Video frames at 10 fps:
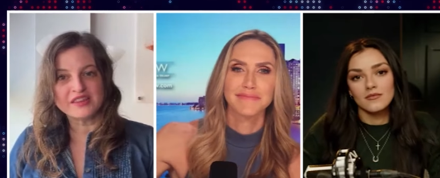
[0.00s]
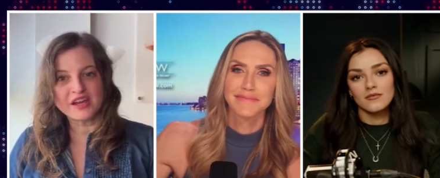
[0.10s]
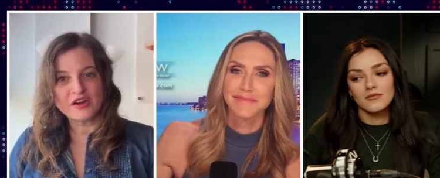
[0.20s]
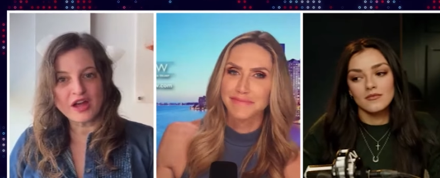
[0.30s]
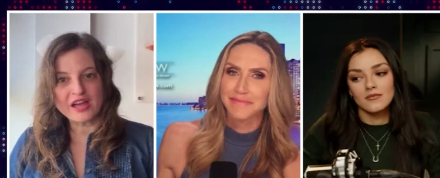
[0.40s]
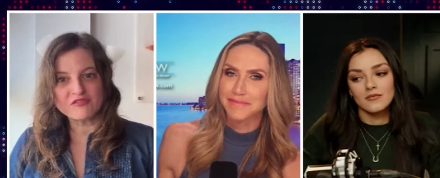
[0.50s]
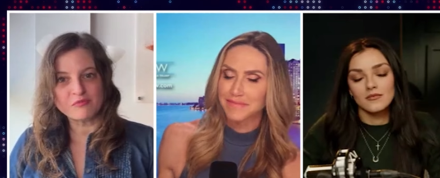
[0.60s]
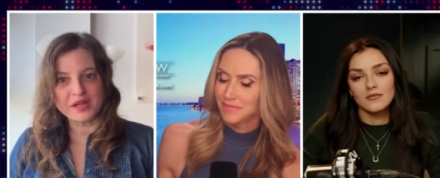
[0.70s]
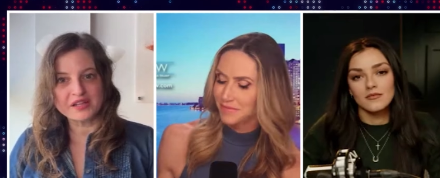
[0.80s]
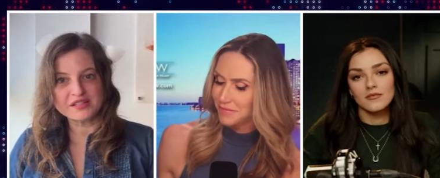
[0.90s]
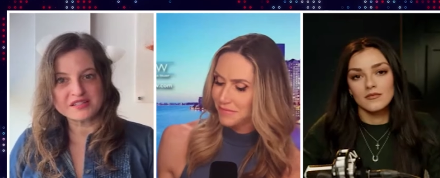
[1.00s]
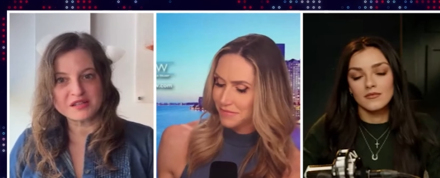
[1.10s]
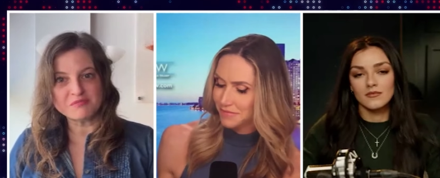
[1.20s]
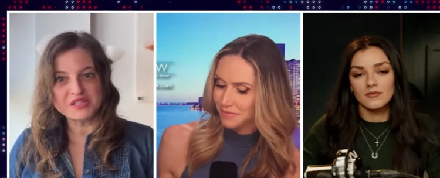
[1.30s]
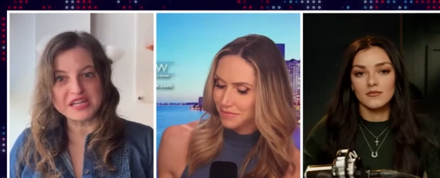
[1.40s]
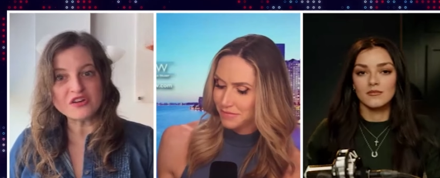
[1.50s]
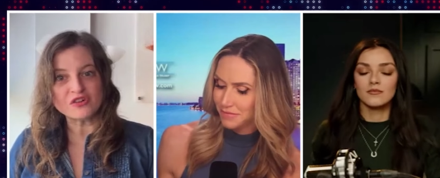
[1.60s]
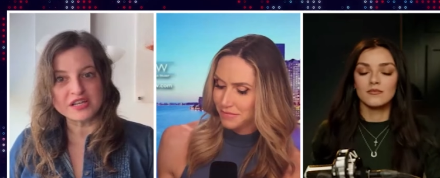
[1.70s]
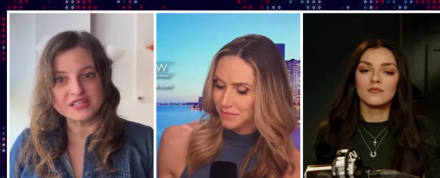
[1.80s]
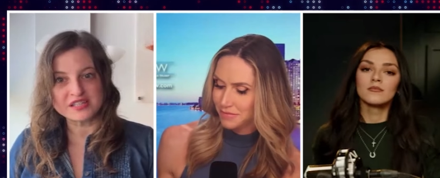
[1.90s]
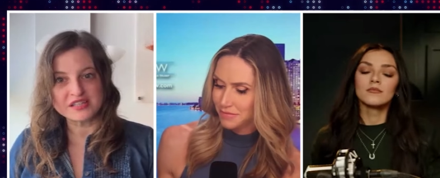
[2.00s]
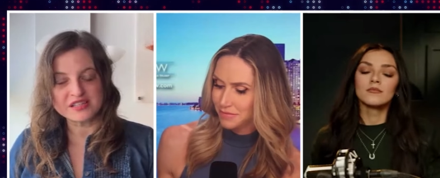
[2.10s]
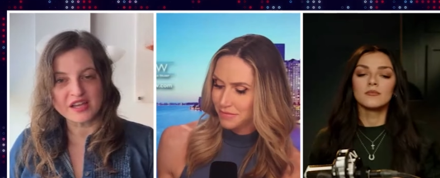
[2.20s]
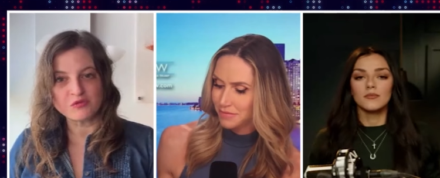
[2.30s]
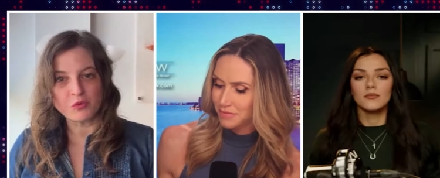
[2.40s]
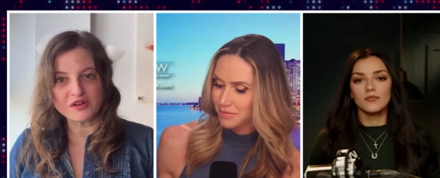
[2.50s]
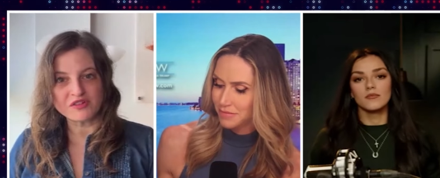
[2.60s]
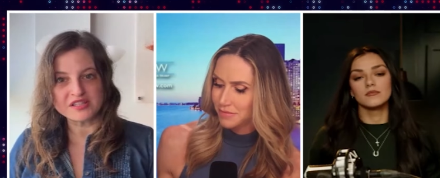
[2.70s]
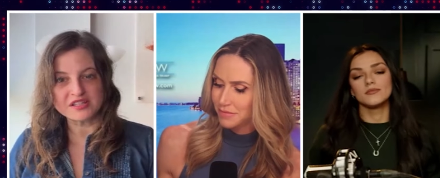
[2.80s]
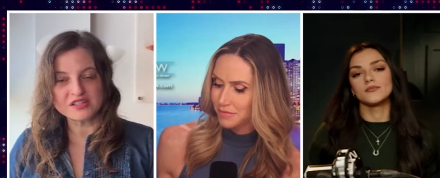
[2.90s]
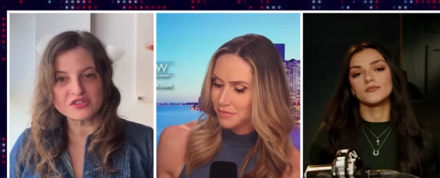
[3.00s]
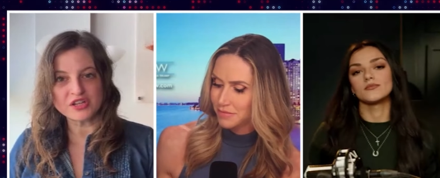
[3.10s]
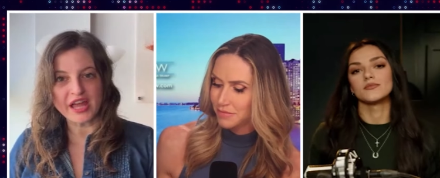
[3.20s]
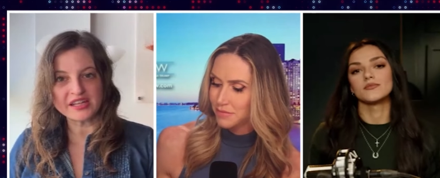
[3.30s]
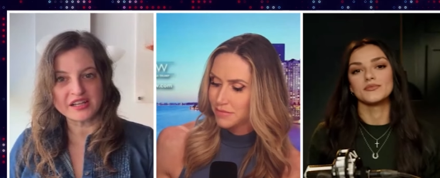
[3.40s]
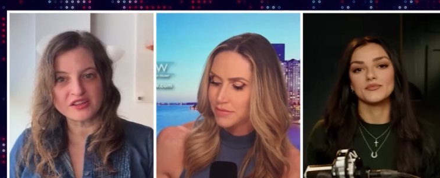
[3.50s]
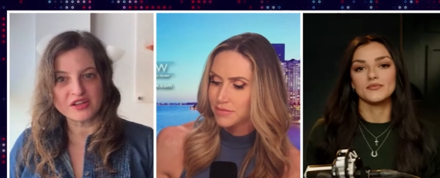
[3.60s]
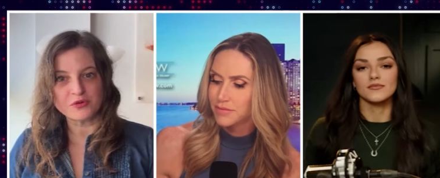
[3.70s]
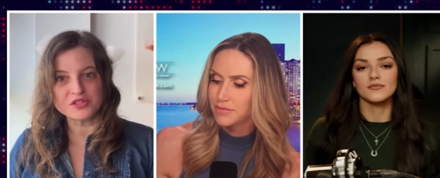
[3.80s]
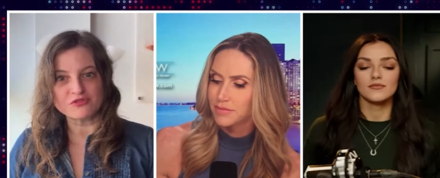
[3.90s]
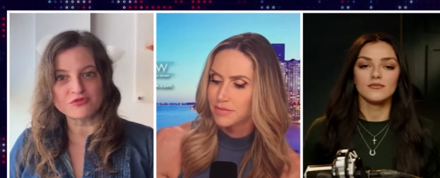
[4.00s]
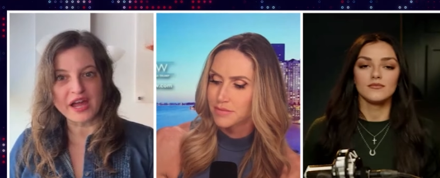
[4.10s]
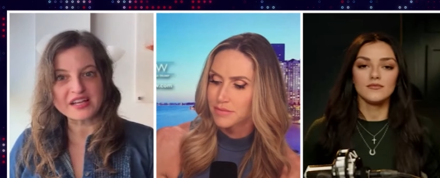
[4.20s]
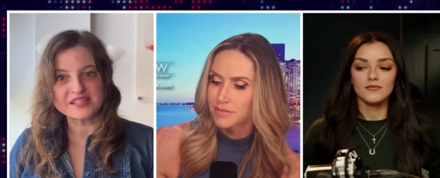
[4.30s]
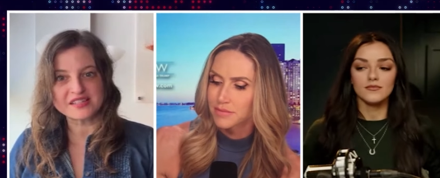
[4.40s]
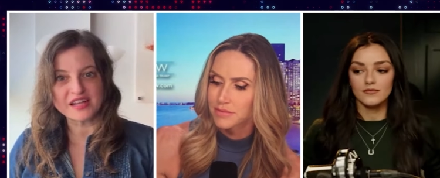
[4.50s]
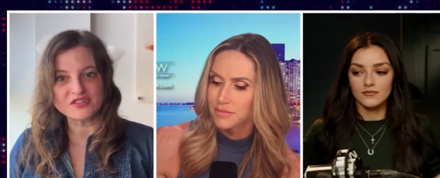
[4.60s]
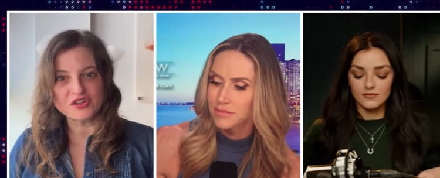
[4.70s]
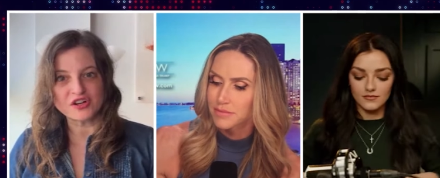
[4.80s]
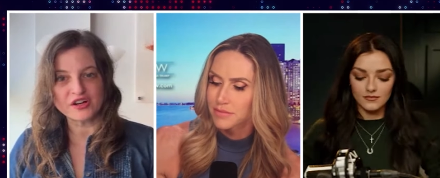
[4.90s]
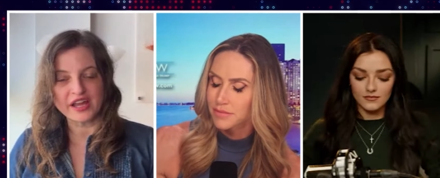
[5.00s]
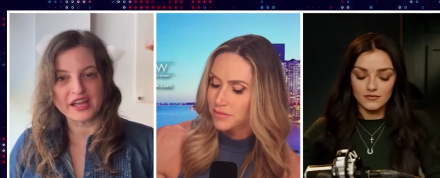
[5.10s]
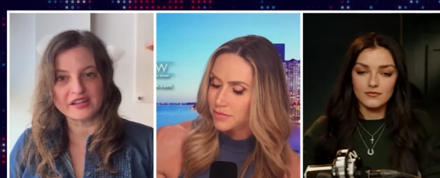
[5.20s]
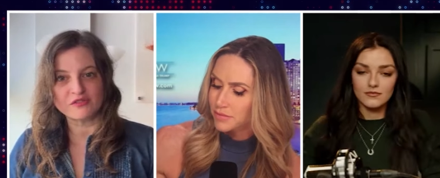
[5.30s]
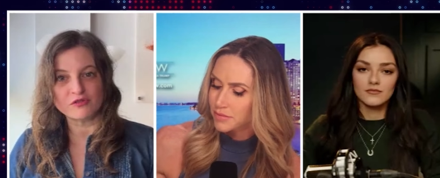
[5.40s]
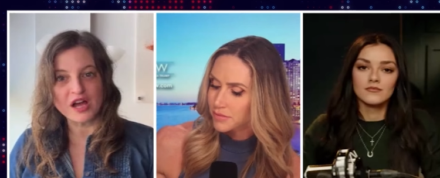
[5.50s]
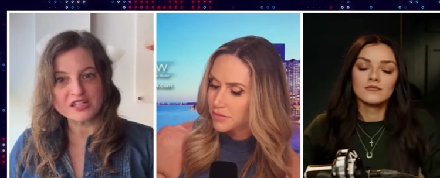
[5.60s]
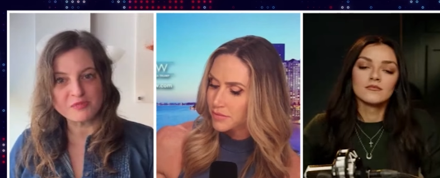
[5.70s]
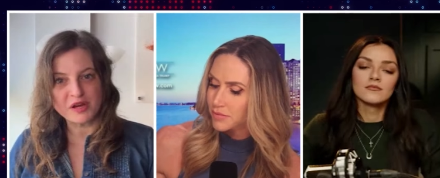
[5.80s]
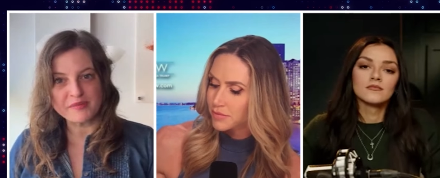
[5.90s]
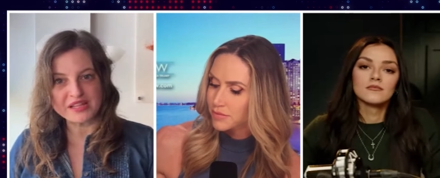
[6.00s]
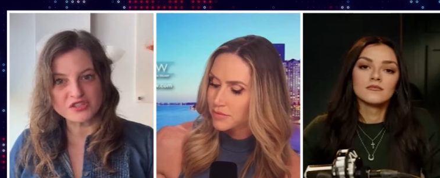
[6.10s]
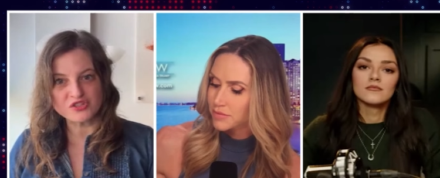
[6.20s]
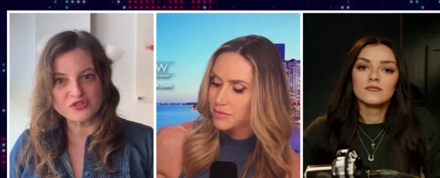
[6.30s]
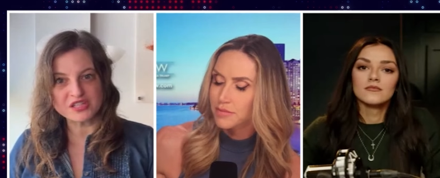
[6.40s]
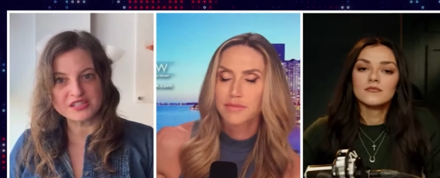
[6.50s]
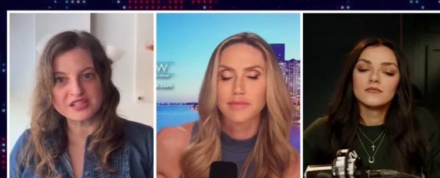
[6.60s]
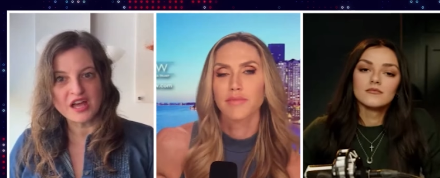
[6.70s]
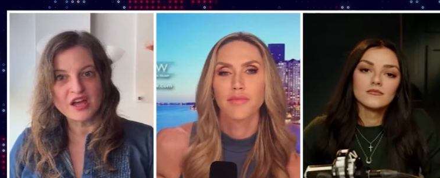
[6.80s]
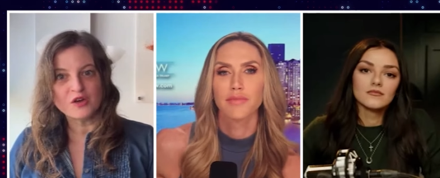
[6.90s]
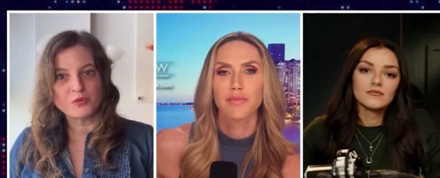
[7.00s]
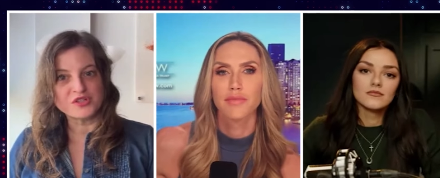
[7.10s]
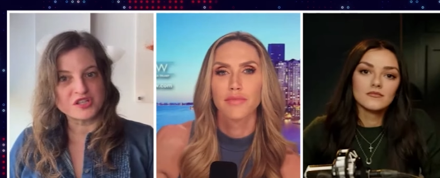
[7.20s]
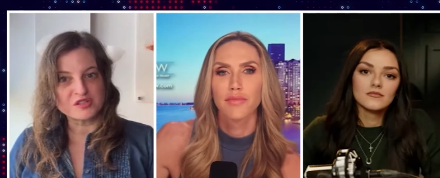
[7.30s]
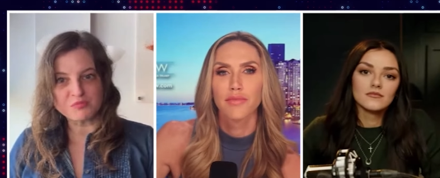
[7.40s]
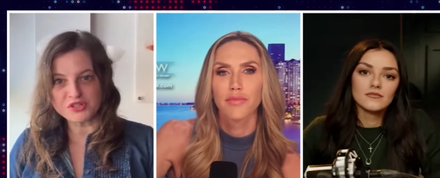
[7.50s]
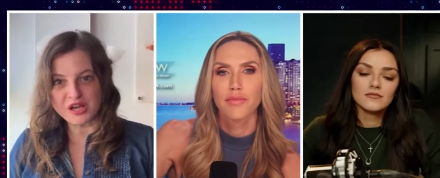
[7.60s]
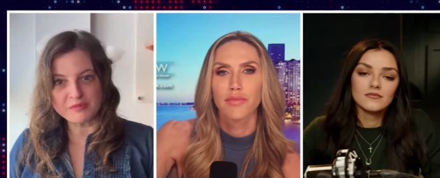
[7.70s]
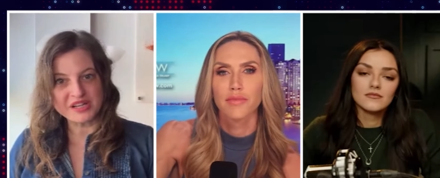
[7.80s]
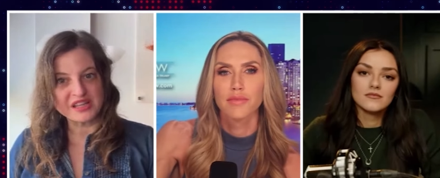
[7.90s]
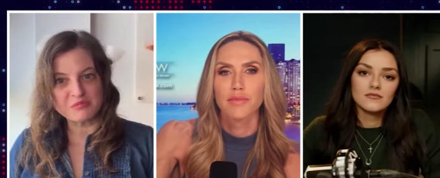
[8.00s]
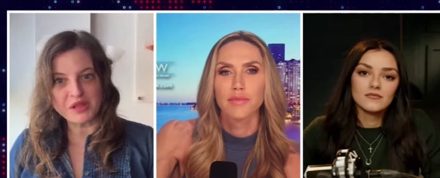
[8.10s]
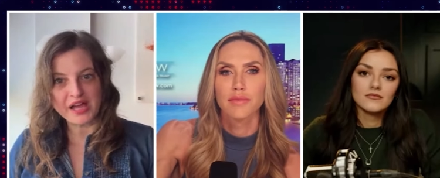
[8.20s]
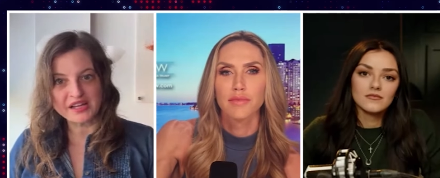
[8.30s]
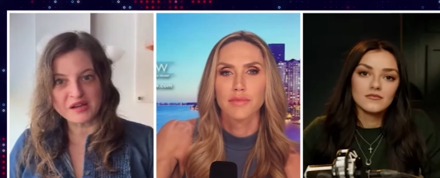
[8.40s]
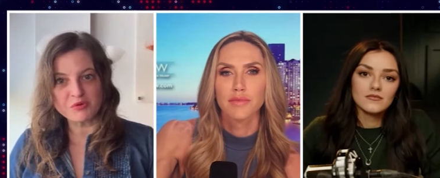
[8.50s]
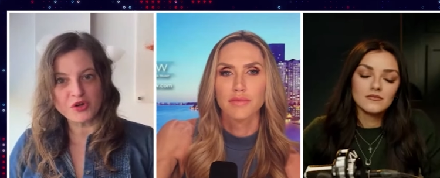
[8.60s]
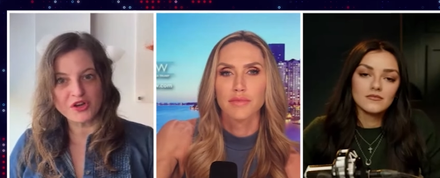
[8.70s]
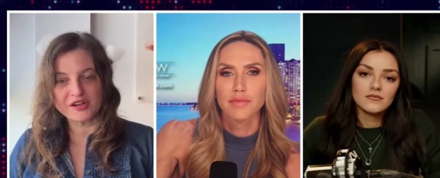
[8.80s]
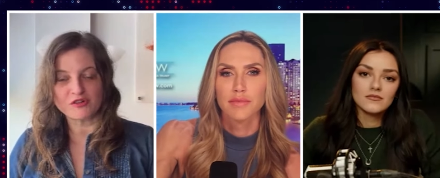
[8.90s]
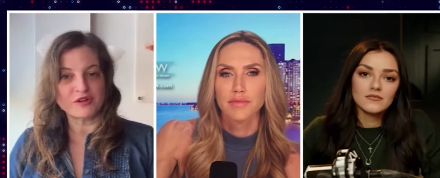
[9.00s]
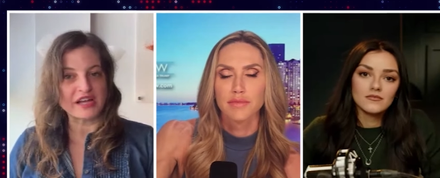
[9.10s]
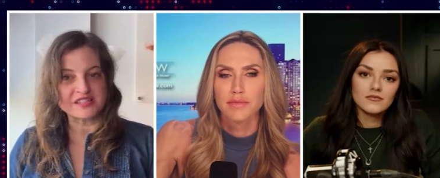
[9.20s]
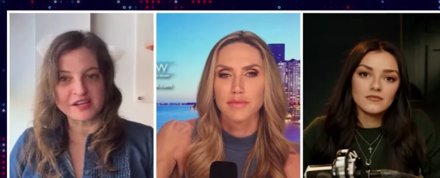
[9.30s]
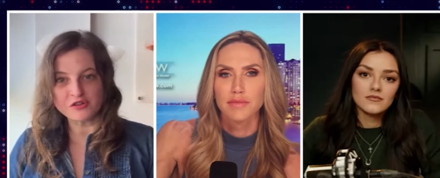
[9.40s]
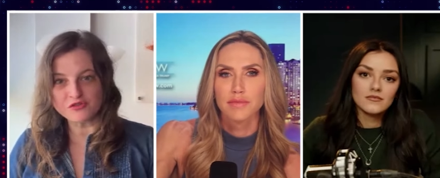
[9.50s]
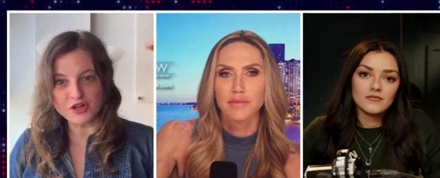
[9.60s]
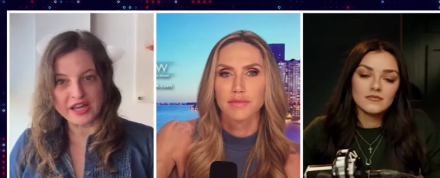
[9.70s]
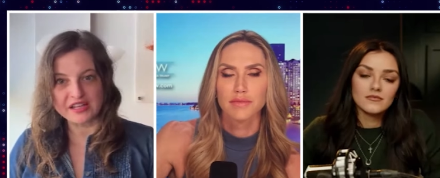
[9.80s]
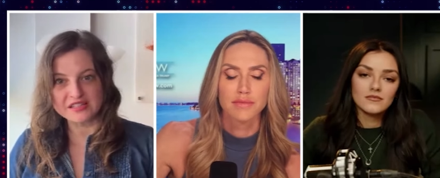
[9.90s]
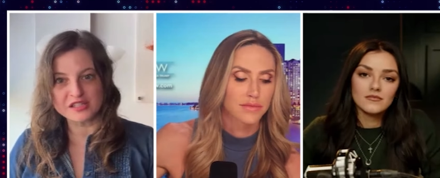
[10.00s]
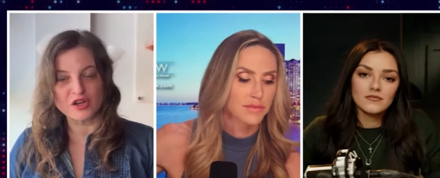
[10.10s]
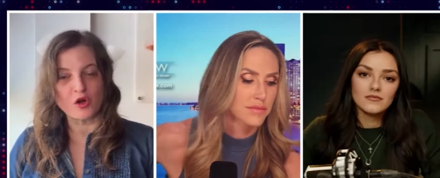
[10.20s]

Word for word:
Speaker 1: there have been some decreases in what residents are getting. There was a rec center in Roxbury, Massachusetts, which is a predominantly black neighborhood, a rec center for kids to